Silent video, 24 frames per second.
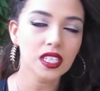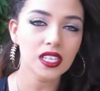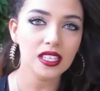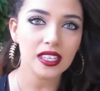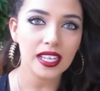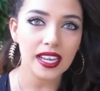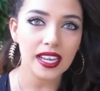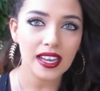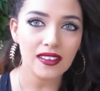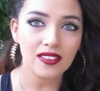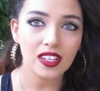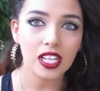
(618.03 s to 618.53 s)

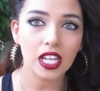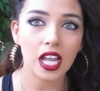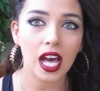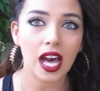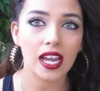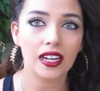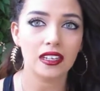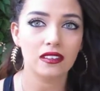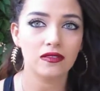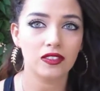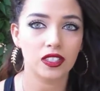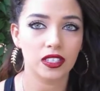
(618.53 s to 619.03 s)
They have a
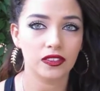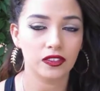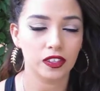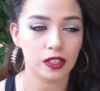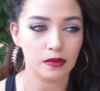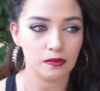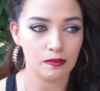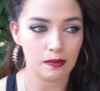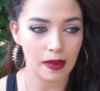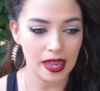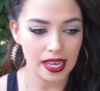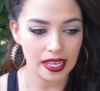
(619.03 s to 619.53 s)
lot of different
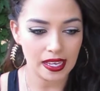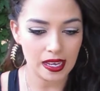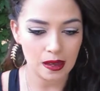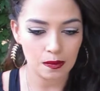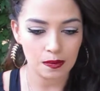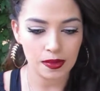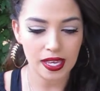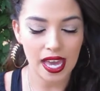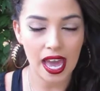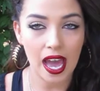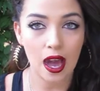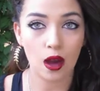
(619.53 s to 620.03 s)
makeup
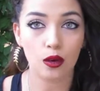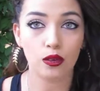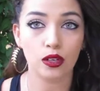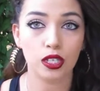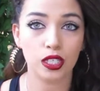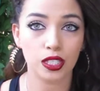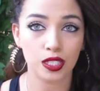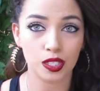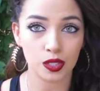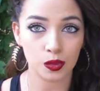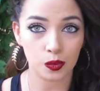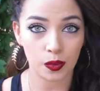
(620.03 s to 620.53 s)

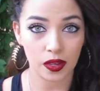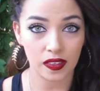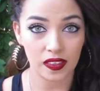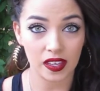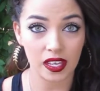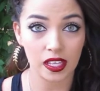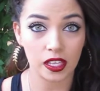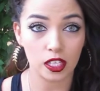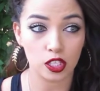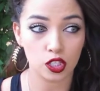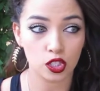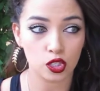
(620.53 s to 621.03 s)
counters
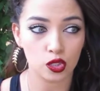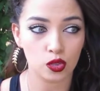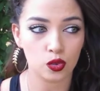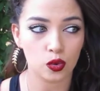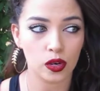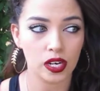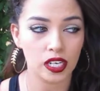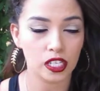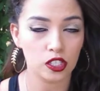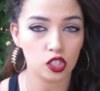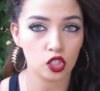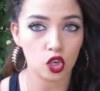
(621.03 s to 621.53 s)
within the store,
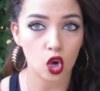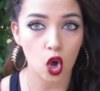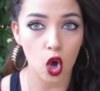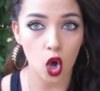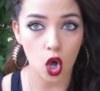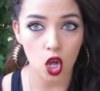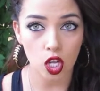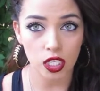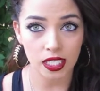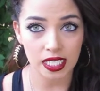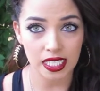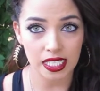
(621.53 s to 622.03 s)
and it's
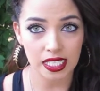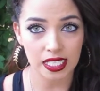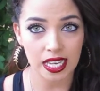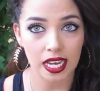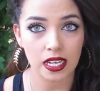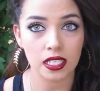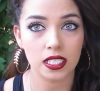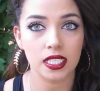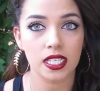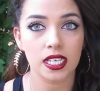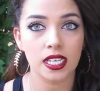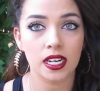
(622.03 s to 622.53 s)
all
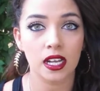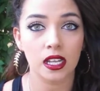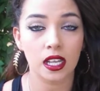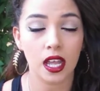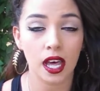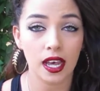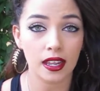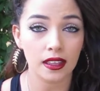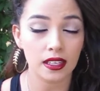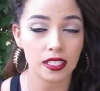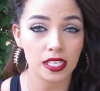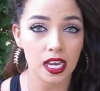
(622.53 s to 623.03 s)
discounted. A
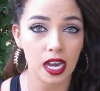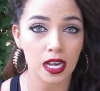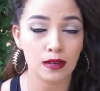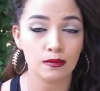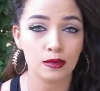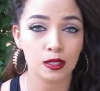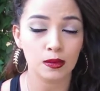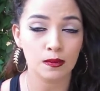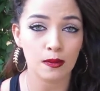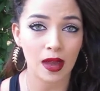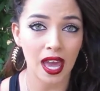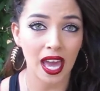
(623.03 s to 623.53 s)
lot of the
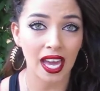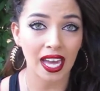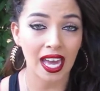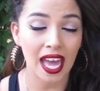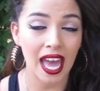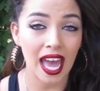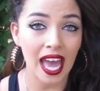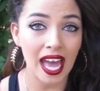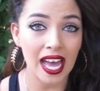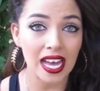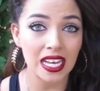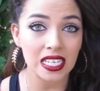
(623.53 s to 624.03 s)
times MAC
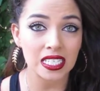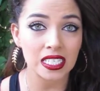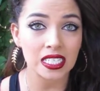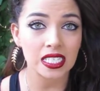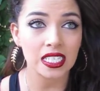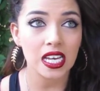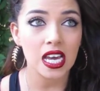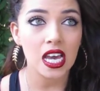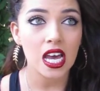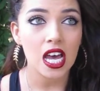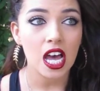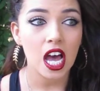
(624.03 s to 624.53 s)
has
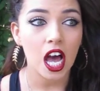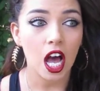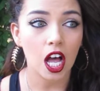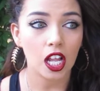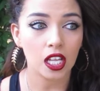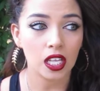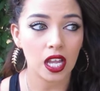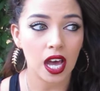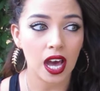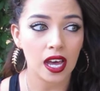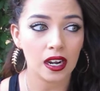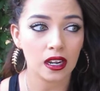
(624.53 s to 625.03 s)
a
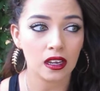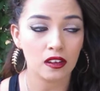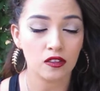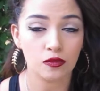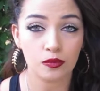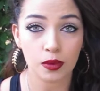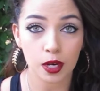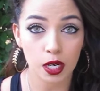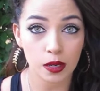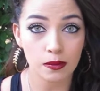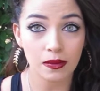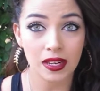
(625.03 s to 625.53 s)
lot of
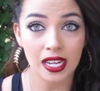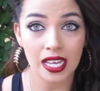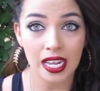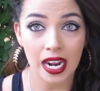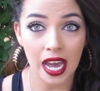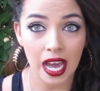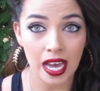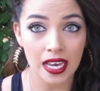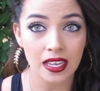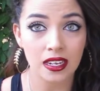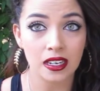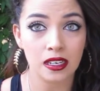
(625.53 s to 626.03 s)
permanent
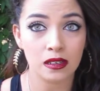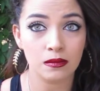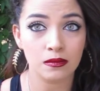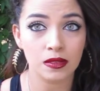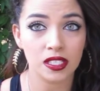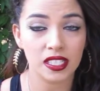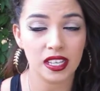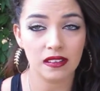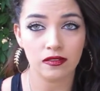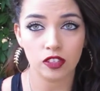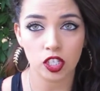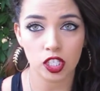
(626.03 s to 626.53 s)
items.
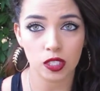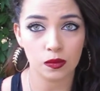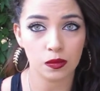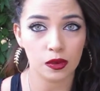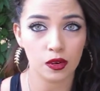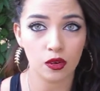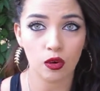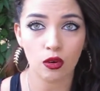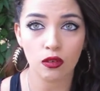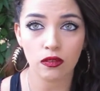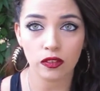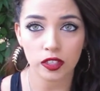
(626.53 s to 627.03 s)
They've just been
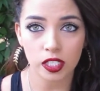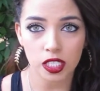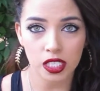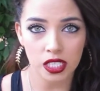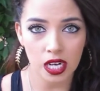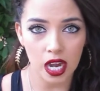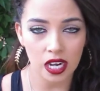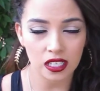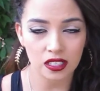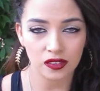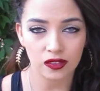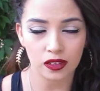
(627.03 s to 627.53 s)

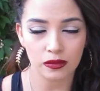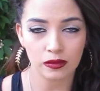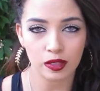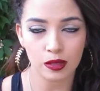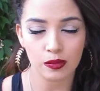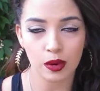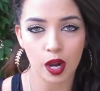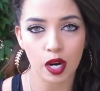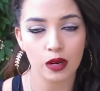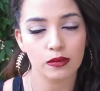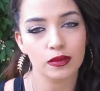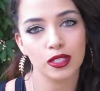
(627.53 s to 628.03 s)
overstocked from
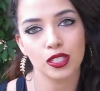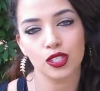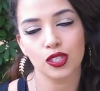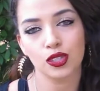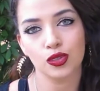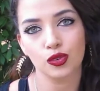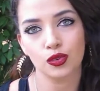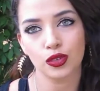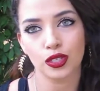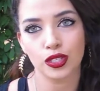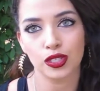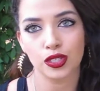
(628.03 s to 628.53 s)
department
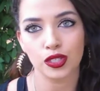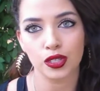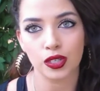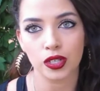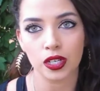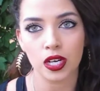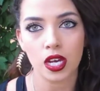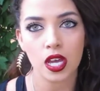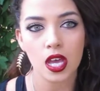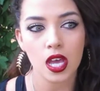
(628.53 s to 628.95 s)
stores or